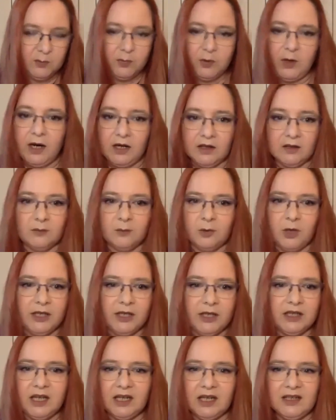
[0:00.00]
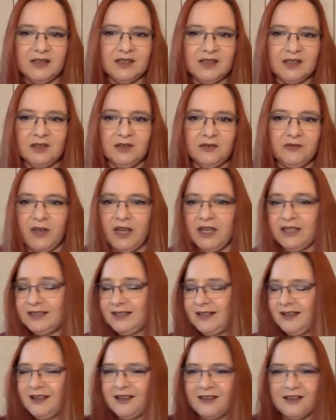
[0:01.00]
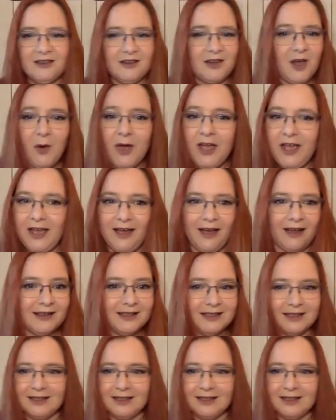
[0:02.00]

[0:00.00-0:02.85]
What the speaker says: bright colors in your face, go ahead,